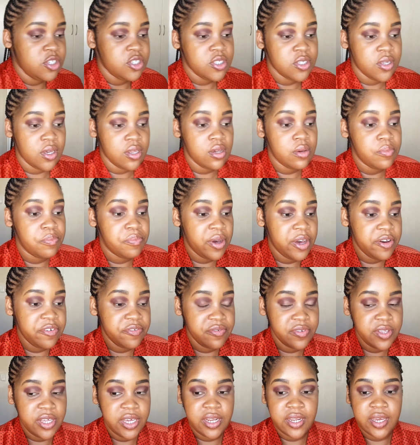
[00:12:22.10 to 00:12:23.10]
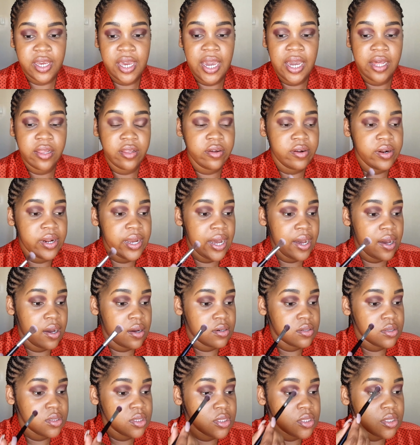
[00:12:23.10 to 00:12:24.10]
Gonna buff that color
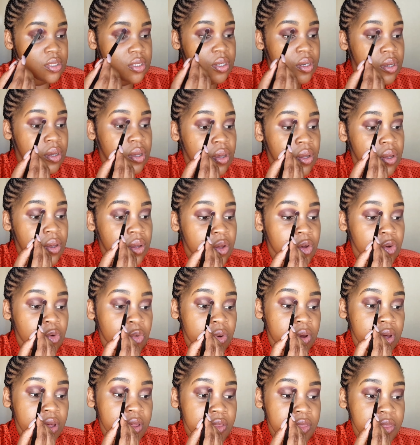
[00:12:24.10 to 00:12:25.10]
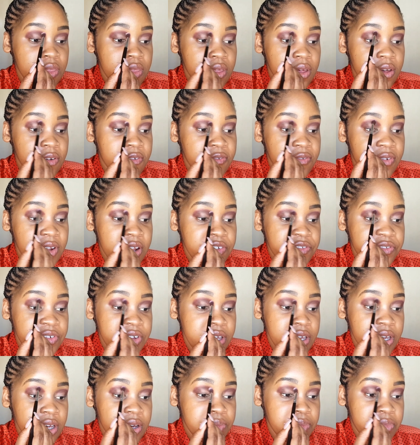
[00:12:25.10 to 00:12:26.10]
out with a
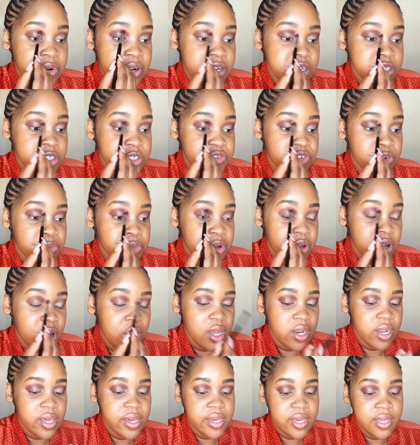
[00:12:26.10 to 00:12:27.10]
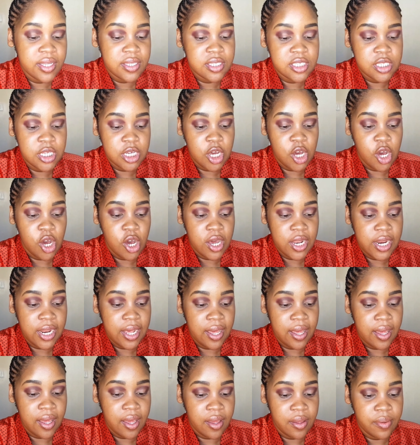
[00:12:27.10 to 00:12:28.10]
fluffier brush from Carla. It's the
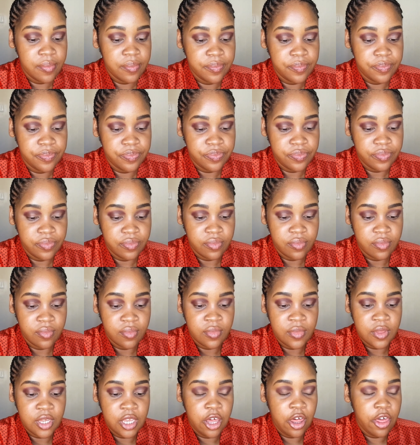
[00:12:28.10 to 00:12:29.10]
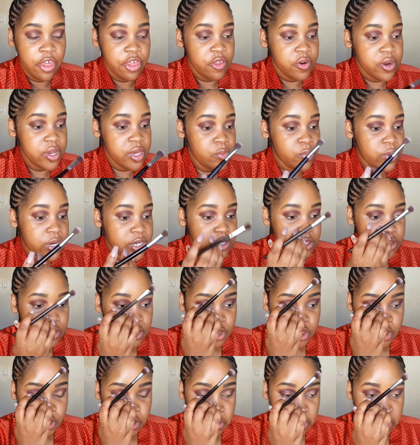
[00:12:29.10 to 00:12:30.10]
Carla
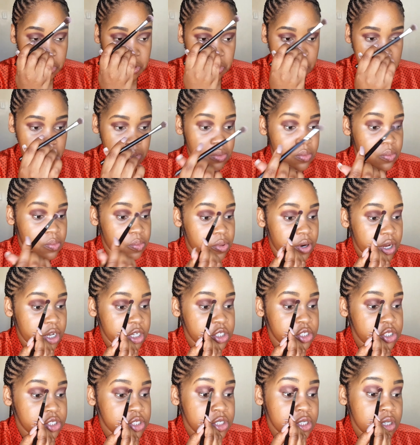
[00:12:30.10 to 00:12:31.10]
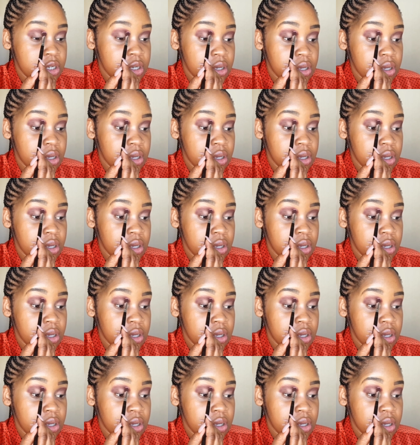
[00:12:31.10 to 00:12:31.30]
312 brush.